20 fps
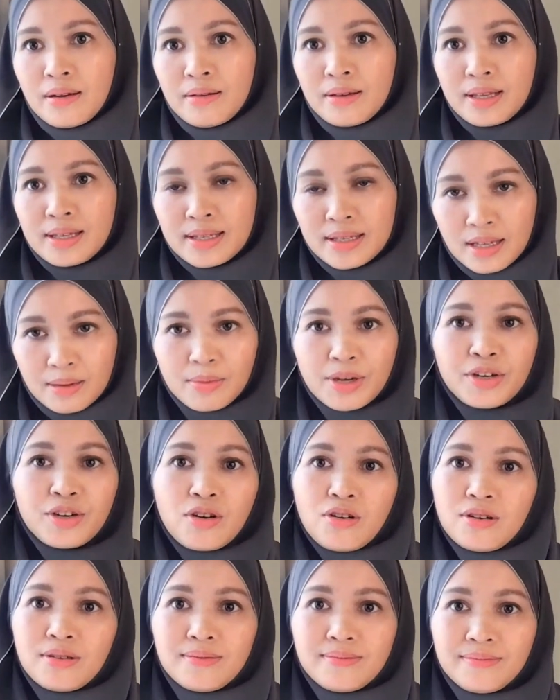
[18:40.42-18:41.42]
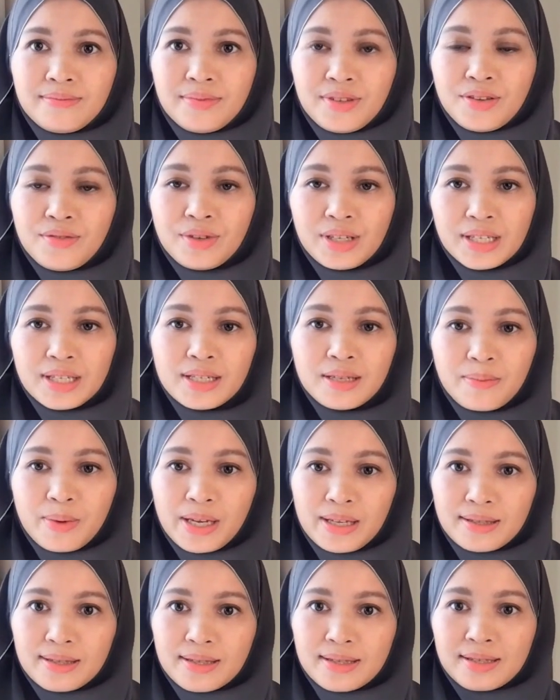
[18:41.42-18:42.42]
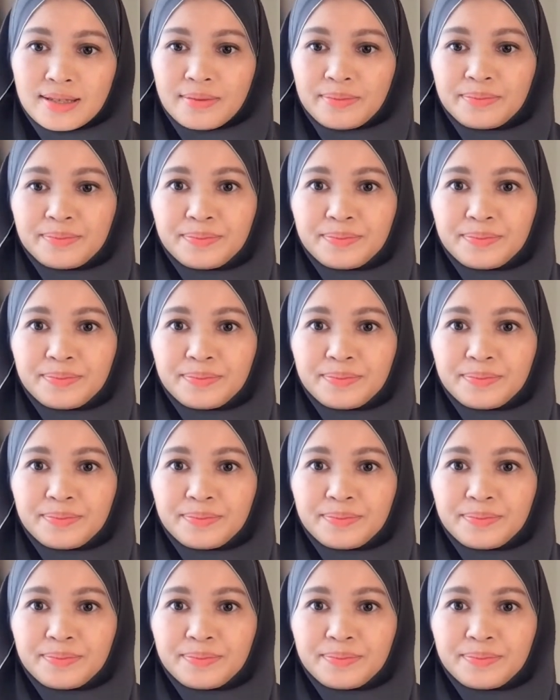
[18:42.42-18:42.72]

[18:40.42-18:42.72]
some are not. It really depends.